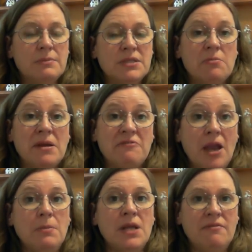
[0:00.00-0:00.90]
Some of my
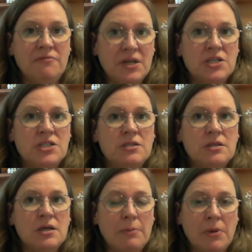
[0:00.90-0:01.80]
framed and finished
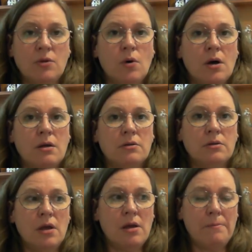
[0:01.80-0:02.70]
up on the
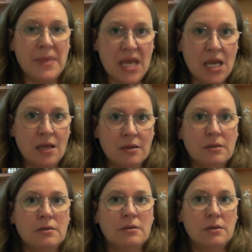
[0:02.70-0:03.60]
wall, big,
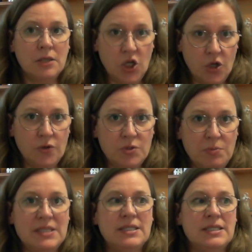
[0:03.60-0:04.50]
huge
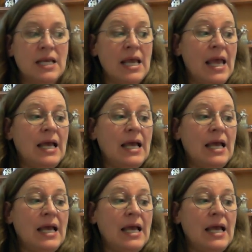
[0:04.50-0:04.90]
pieces.